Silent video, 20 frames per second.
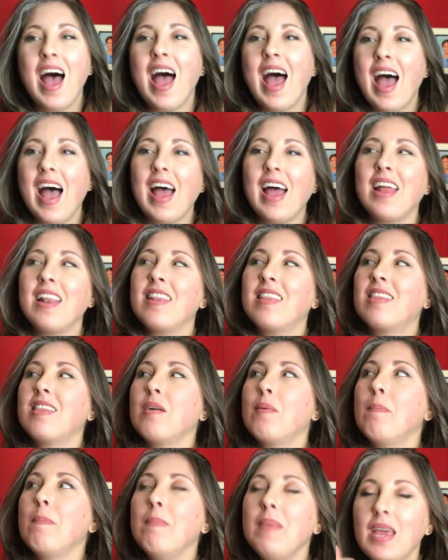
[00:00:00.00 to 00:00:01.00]
and
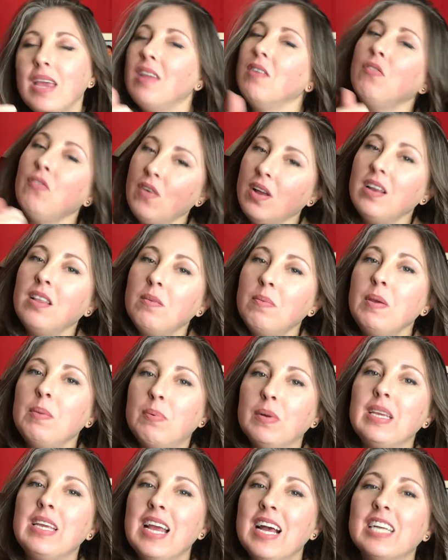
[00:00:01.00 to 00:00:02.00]
they're making fun of the
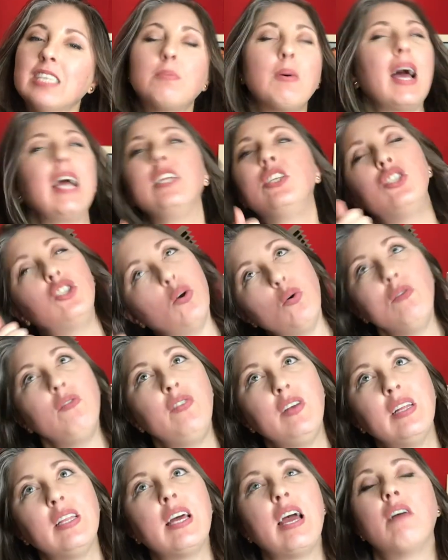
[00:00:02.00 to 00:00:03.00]
people, yes, but I don't
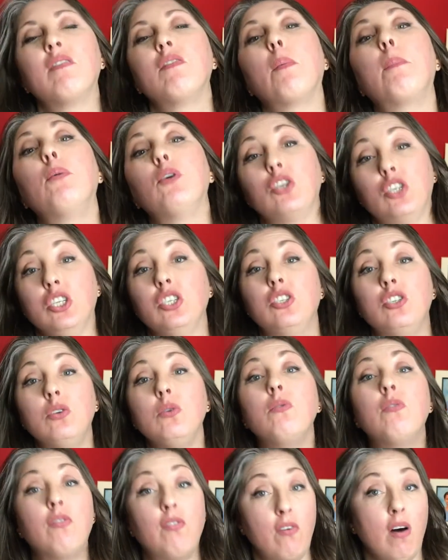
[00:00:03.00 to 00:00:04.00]
feel they ever push it
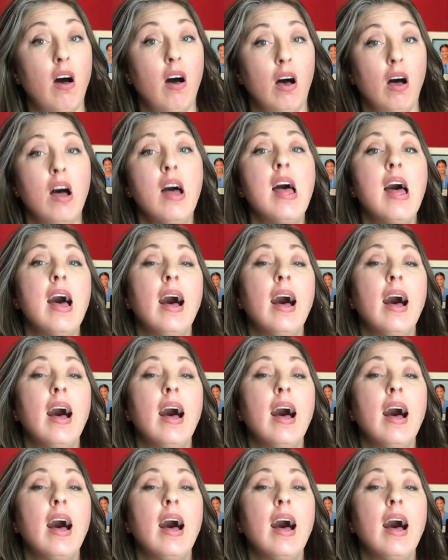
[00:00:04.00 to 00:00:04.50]
too far.